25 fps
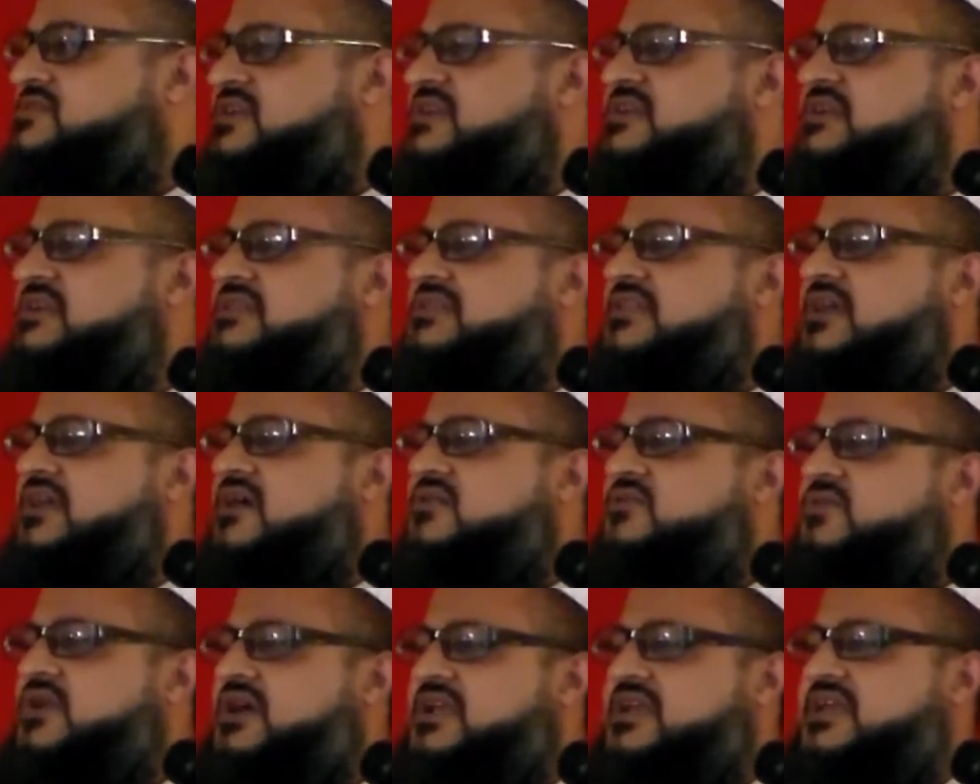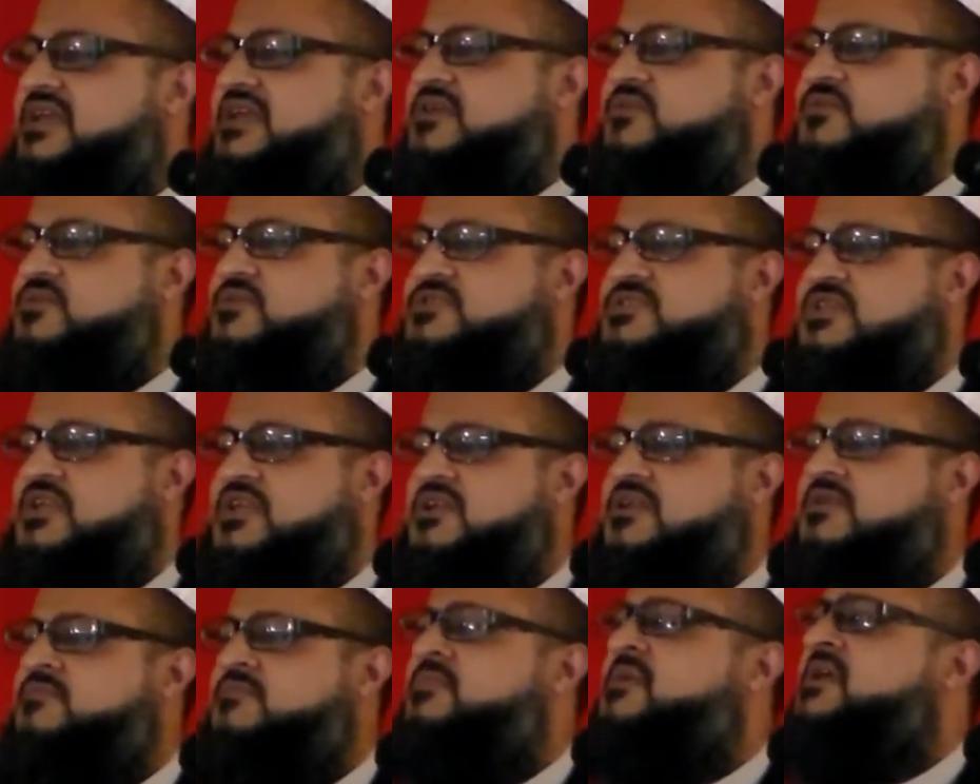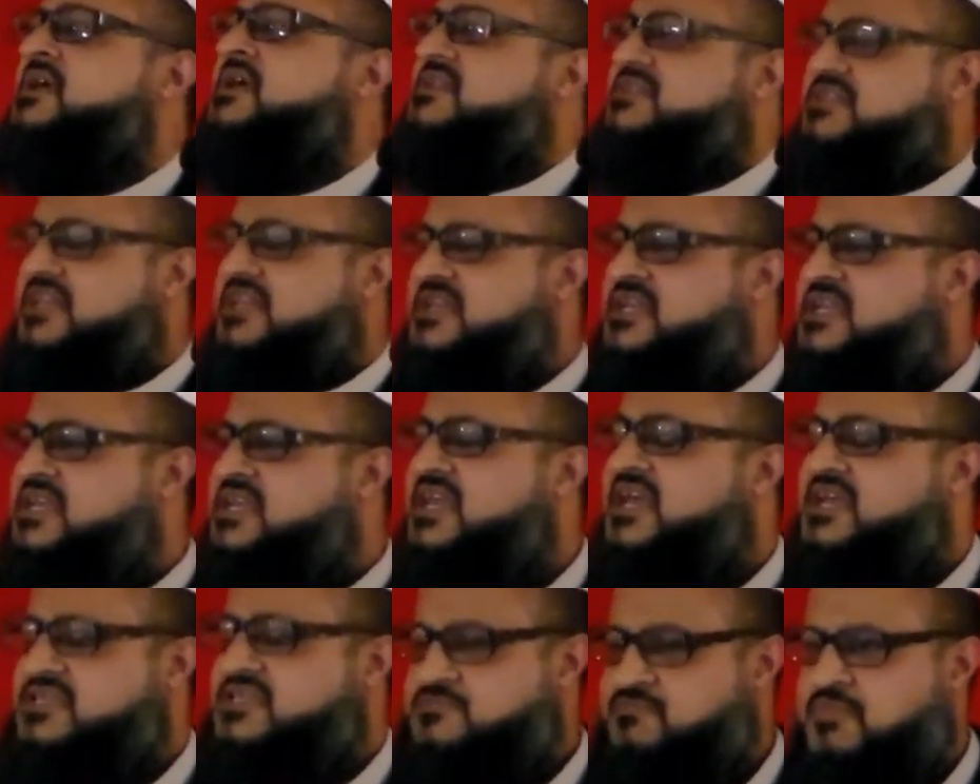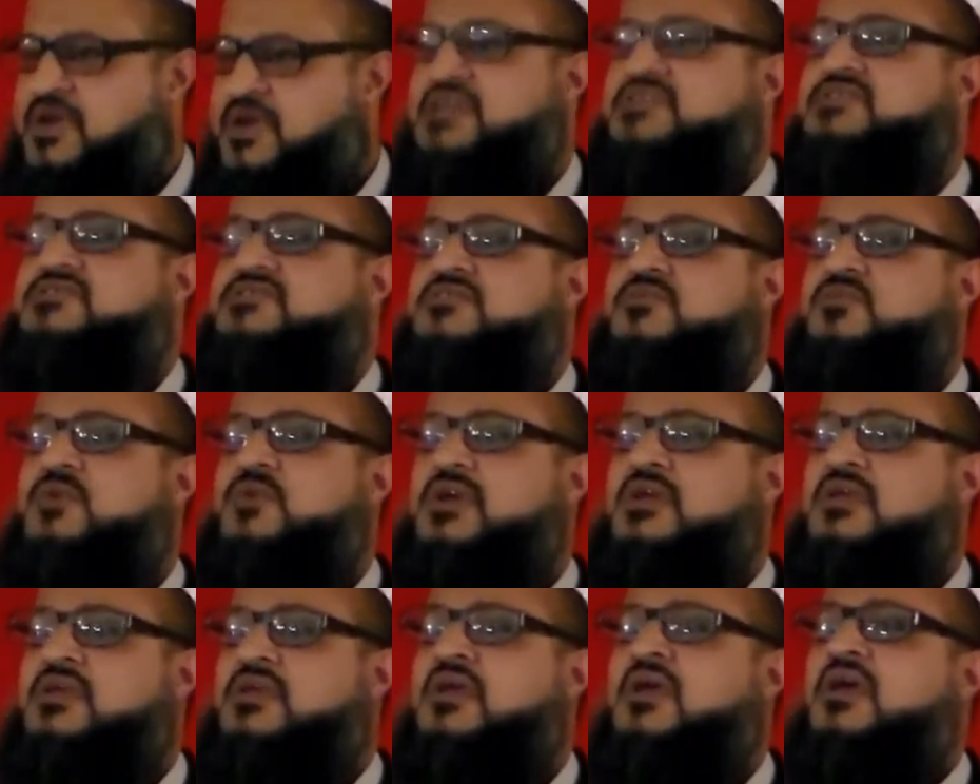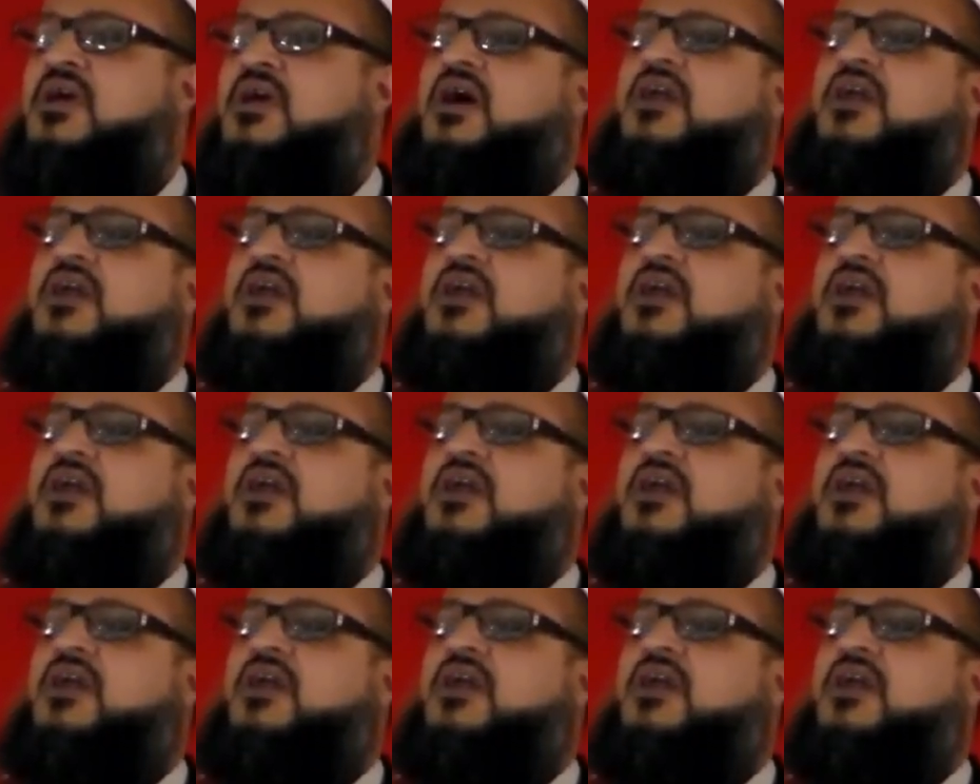sallallahu alaihi wasallam, then he has passed away.